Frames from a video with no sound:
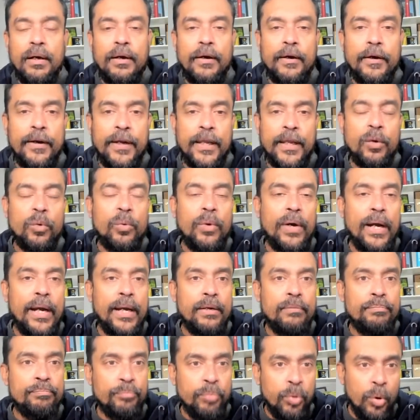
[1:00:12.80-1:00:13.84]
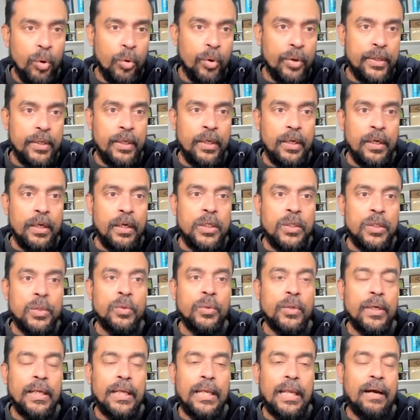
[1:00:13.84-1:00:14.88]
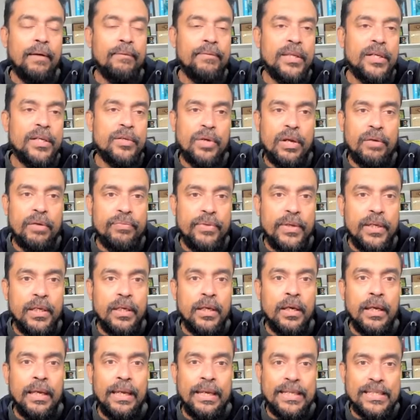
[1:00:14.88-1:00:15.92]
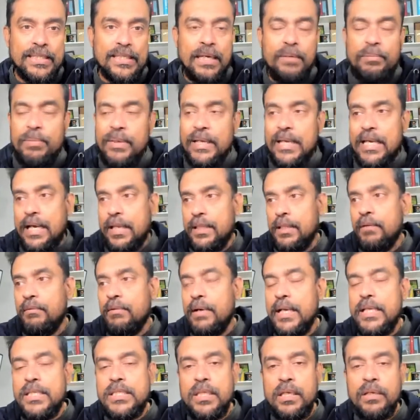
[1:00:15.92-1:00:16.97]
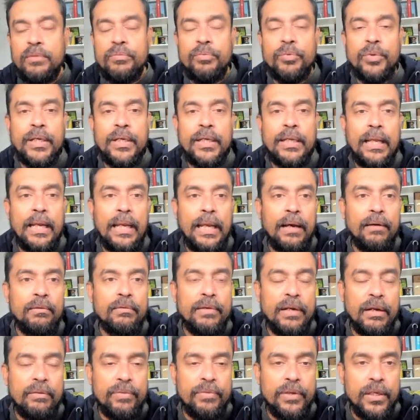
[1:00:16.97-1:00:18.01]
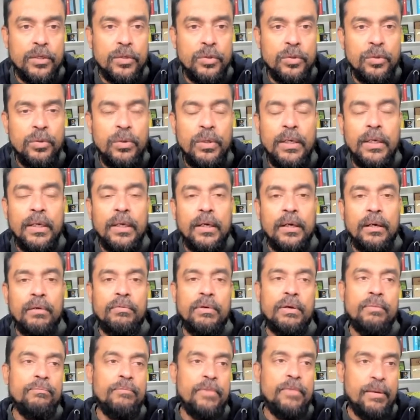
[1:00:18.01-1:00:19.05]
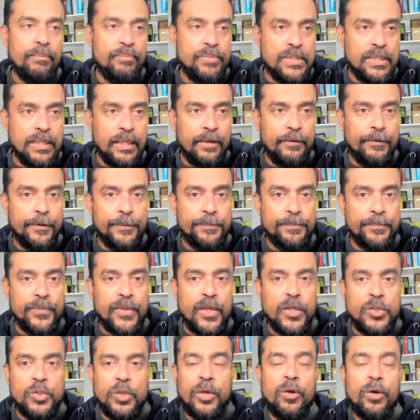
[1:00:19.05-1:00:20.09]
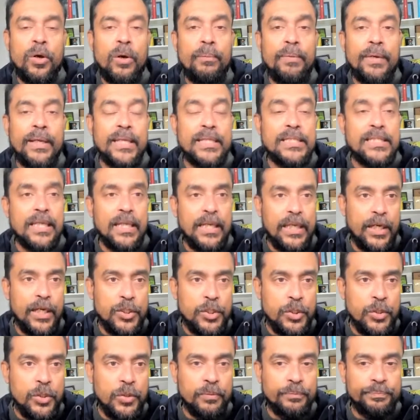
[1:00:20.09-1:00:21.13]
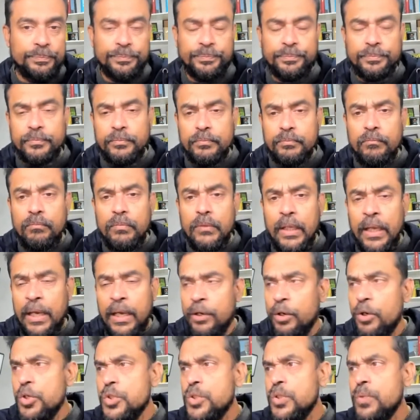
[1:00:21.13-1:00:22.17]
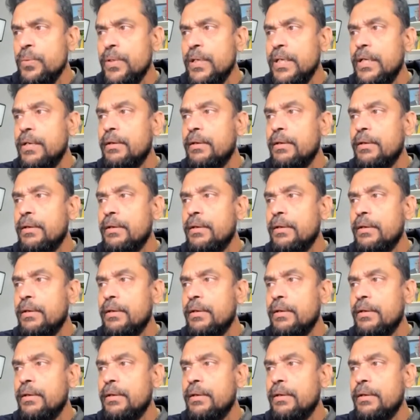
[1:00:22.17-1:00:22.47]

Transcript: required port to allow the traffic inside, because otherwise it wouldn't allow traffic to a web server. So I hope it is clear to you. And also we